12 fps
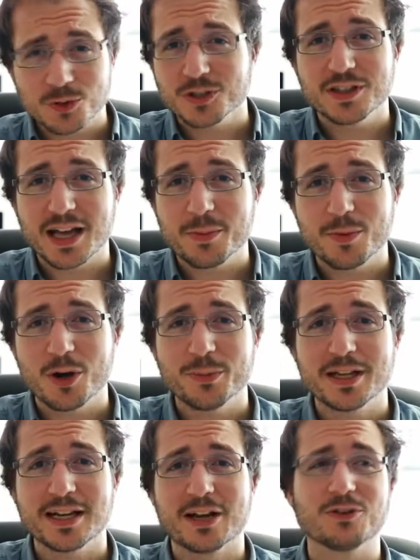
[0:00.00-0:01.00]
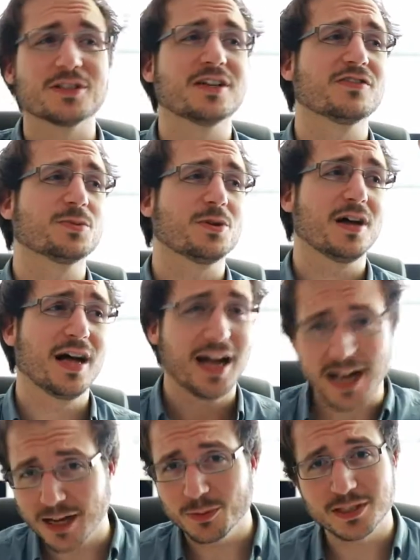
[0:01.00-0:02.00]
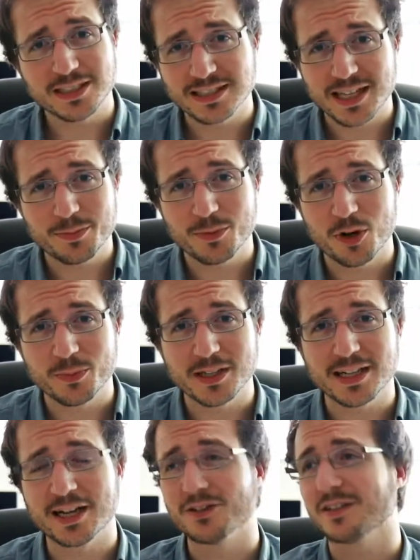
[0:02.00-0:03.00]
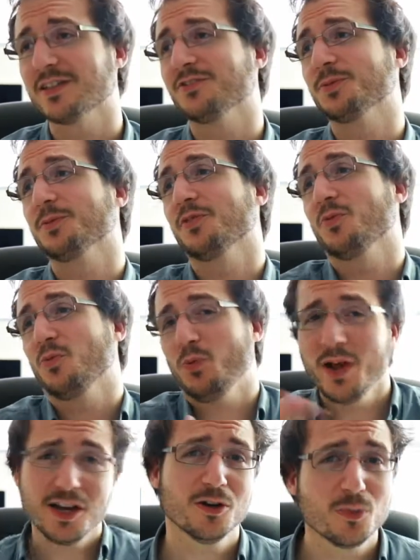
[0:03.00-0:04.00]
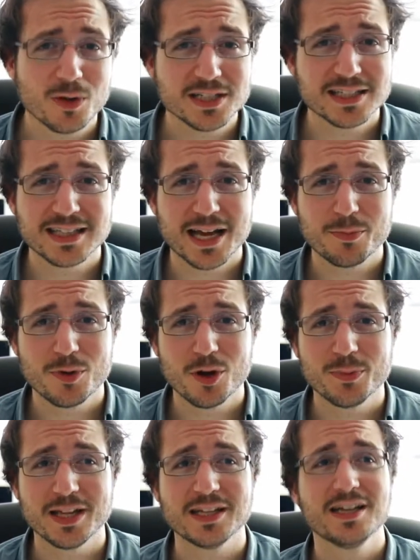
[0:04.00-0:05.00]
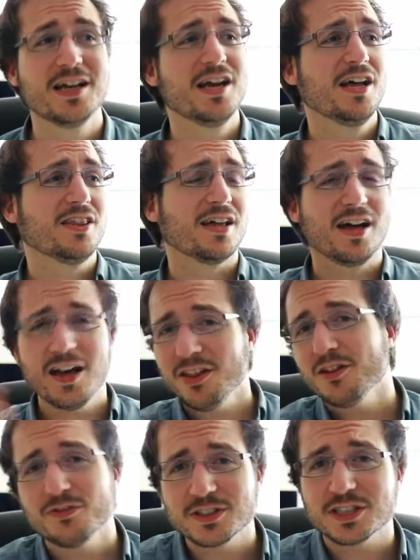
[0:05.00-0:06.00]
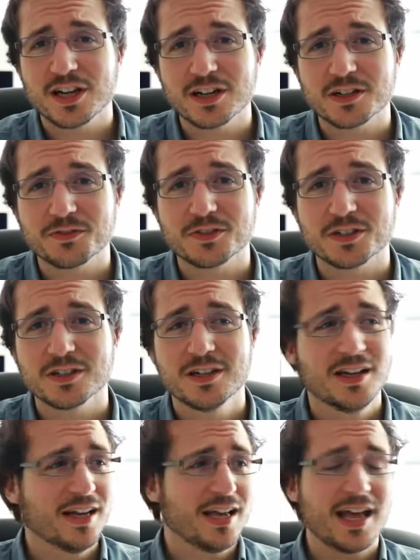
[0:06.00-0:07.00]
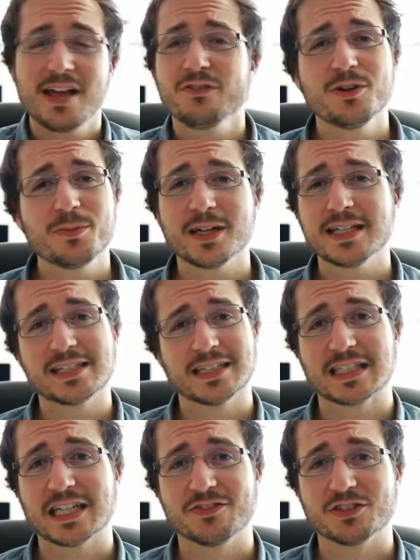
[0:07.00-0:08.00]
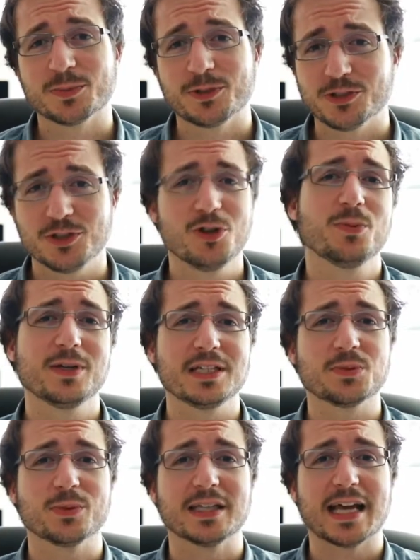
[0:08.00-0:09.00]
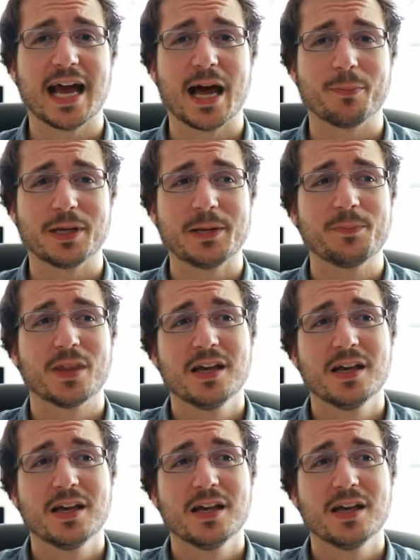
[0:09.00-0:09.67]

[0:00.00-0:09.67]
were in that moment, how uncomfortable I was in that moment, how uncomfortable the waiter was in that moment, the other photographer. Everybody's uncomfortable, nobody's really happy.